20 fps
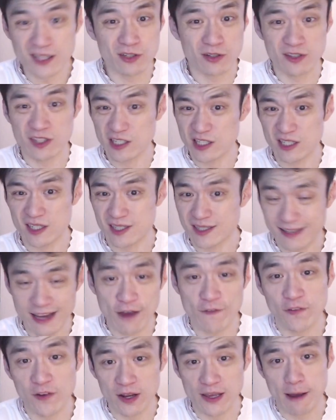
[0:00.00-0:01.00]
So this is
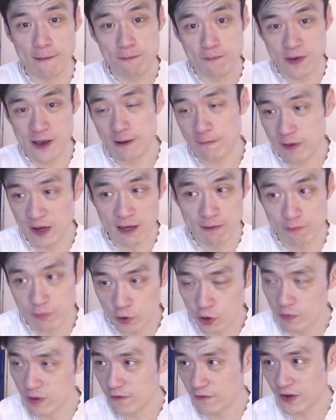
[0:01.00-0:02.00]
definitely a big, big
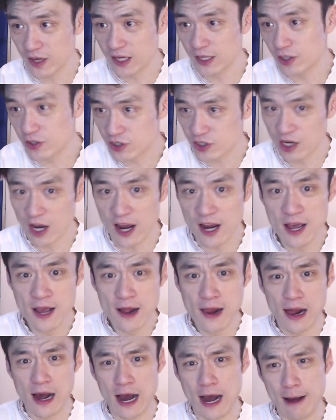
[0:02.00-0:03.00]
improvement for England's side.
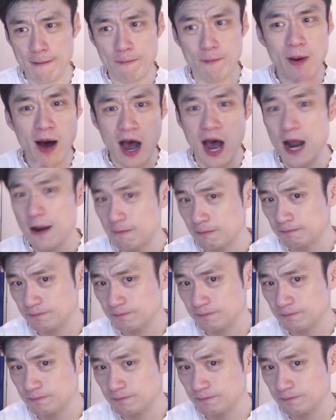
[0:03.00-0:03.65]
But,